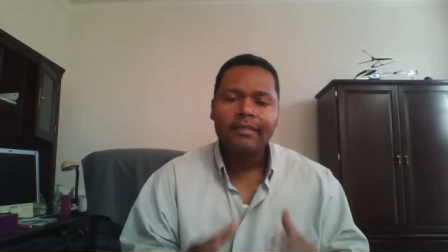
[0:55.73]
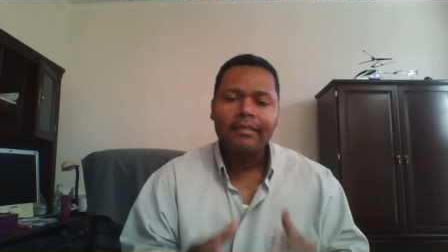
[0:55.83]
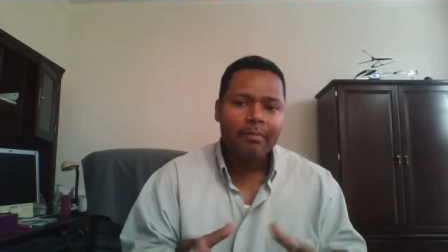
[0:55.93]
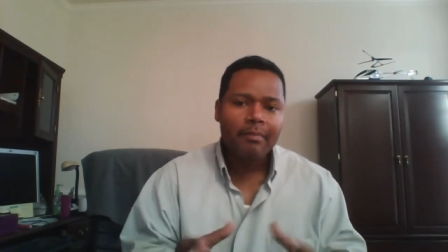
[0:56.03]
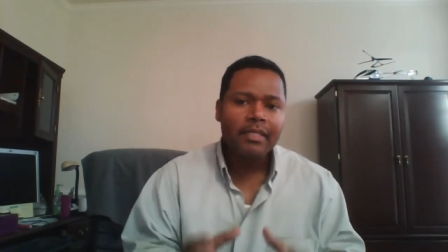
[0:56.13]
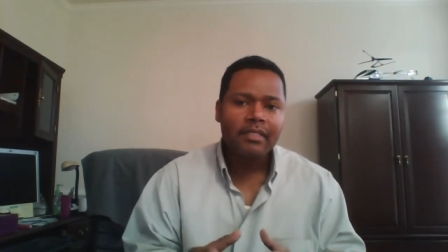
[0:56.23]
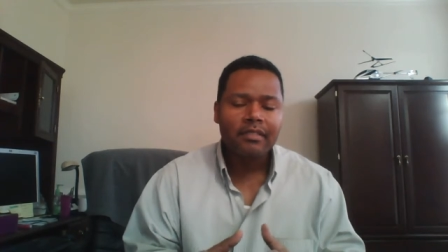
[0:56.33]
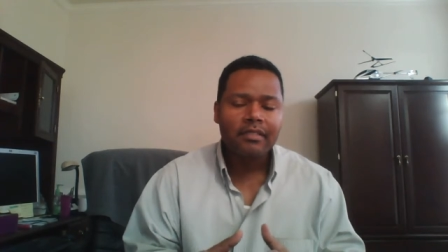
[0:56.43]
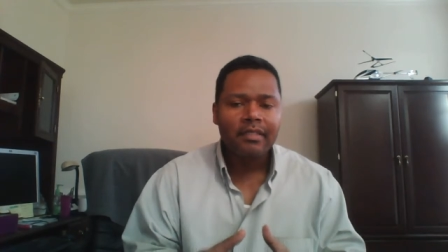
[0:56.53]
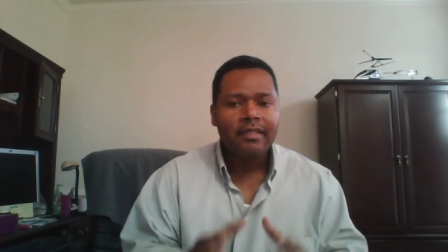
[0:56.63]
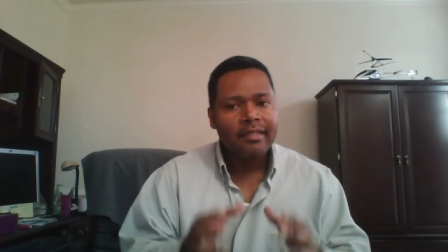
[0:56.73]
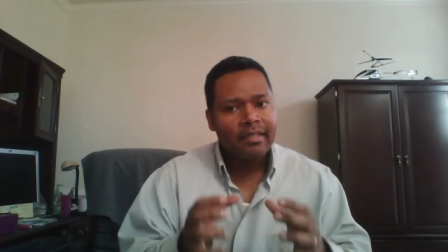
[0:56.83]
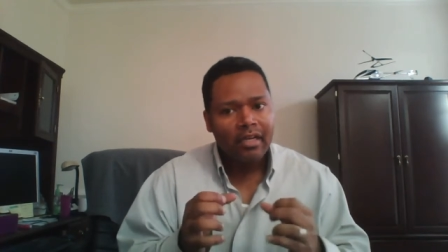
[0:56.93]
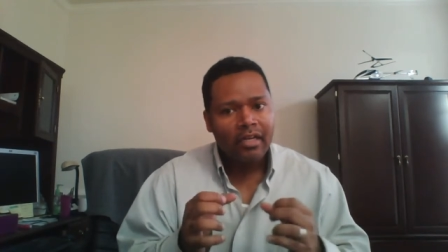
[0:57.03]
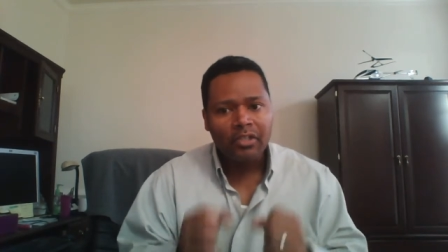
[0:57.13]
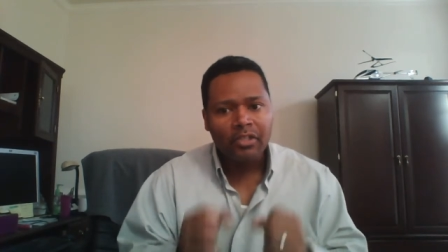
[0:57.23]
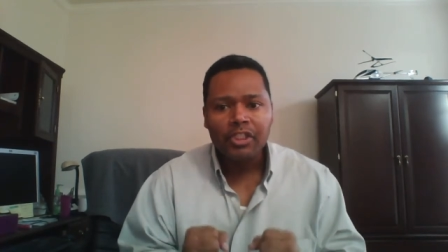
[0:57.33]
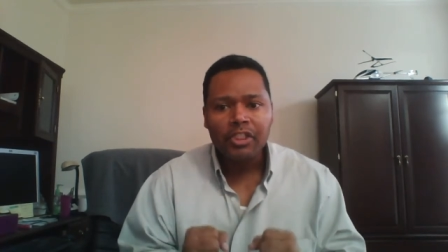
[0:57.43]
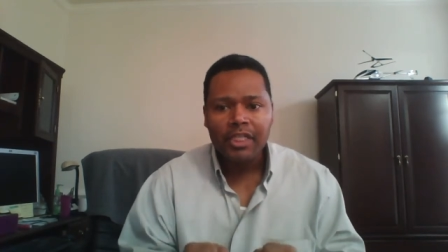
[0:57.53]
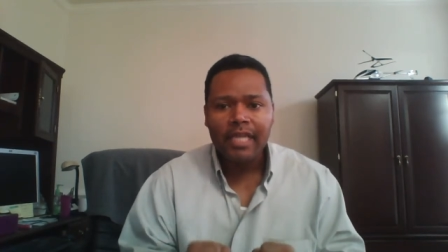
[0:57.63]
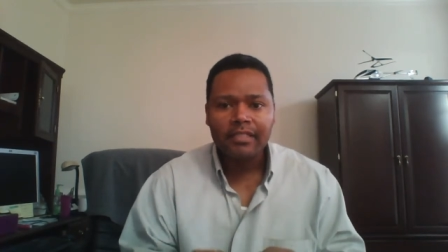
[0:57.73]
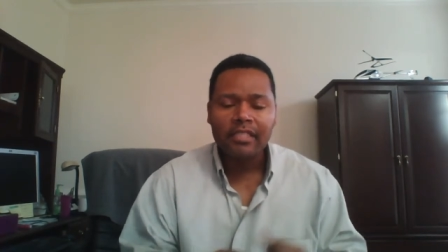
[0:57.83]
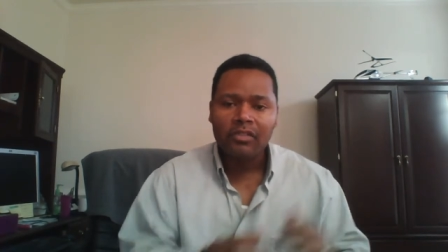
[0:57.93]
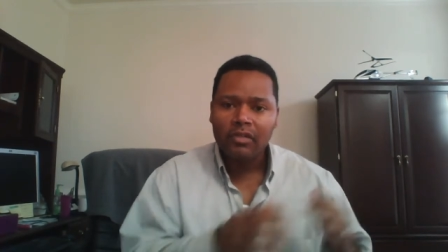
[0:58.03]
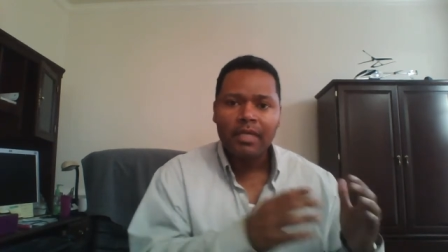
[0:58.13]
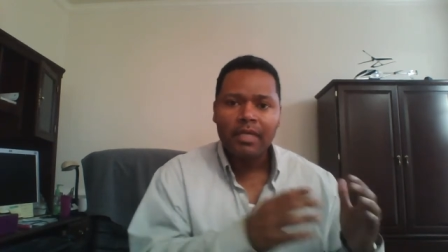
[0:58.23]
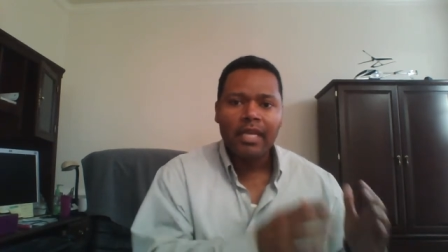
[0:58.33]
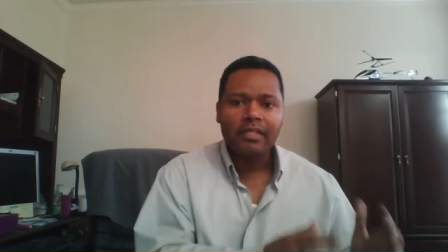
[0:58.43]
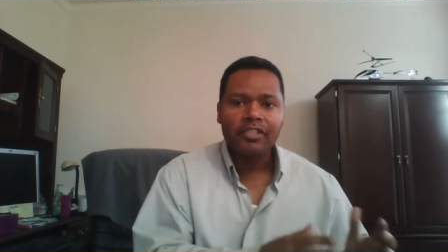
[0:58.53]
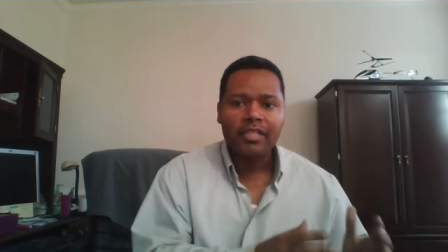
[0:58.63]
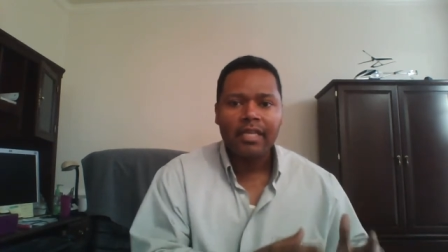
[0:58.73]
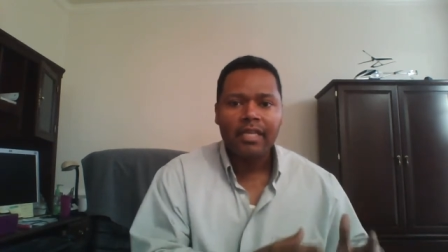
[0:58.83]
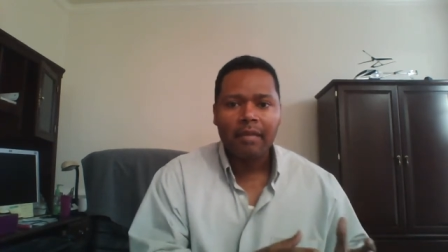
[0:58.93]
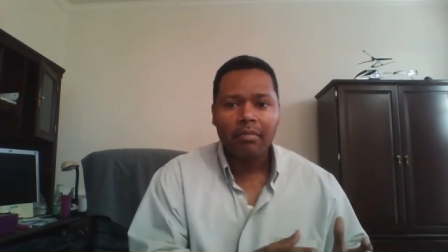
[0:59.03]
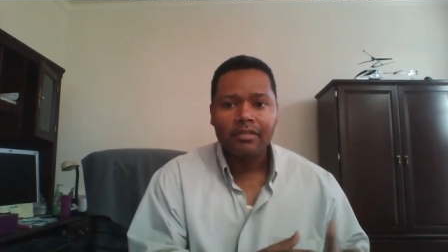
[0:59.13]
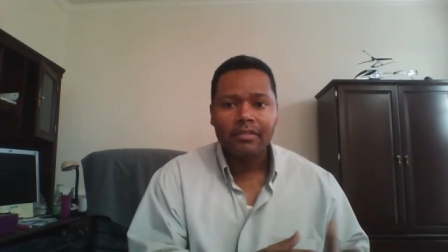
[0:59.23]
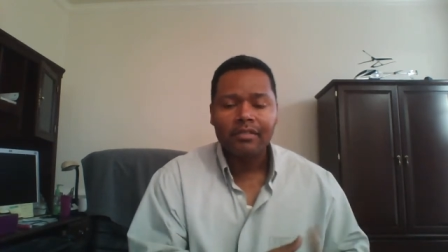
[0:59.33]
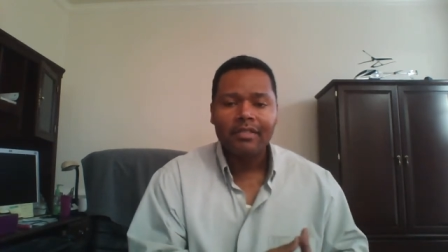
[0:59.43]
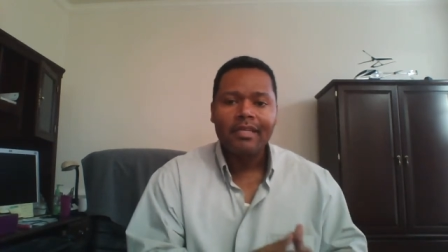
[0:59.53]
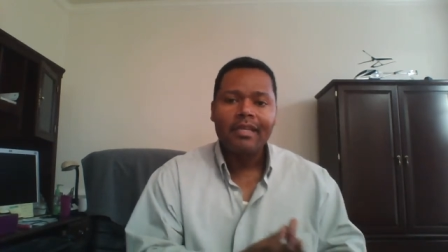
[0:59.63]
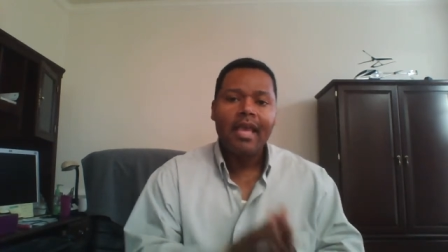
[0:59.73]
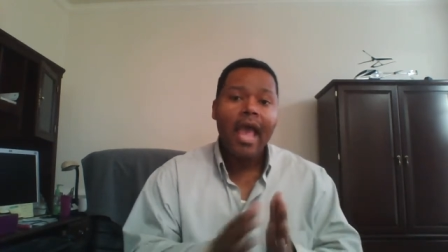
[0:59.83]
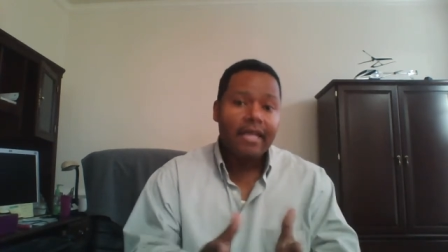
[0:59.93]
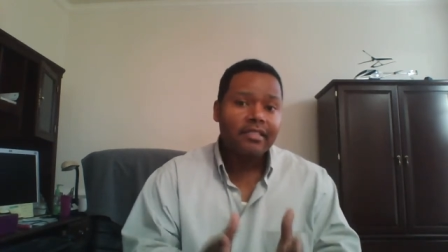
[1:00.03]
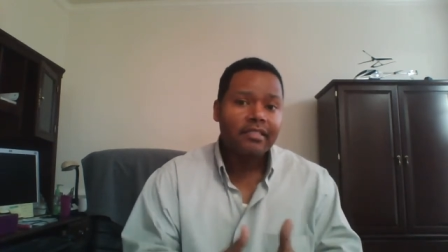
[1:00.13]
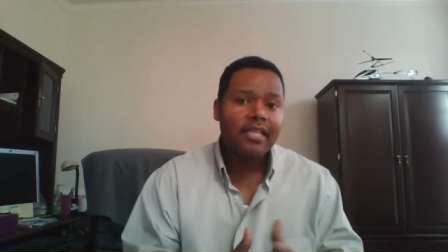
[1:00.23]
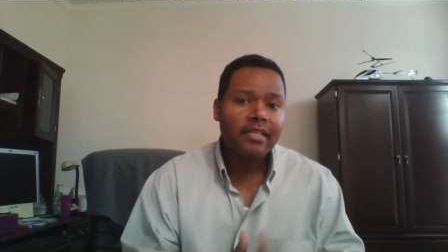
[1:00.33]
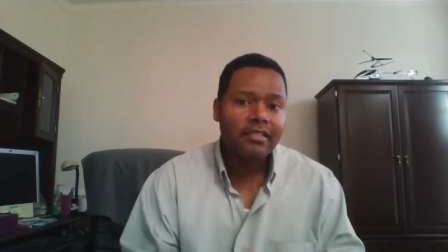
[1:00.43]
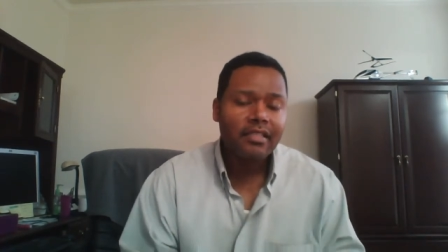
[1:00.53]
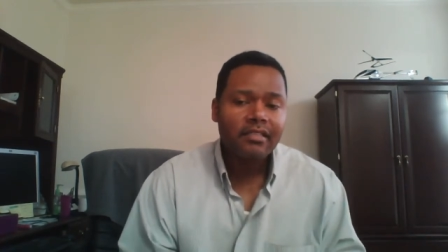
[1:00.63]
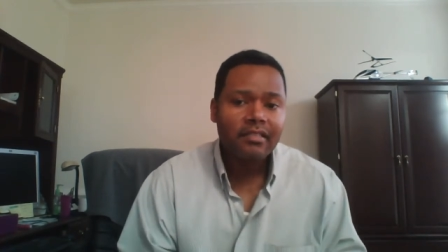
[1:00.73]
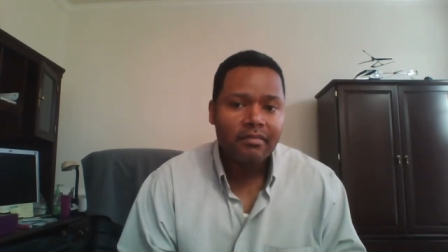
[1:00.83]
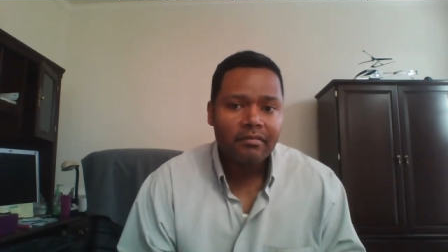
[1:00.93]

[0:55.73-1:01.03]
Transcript: that means it's a good chance that's going to be here to stay in that process. Has it tested its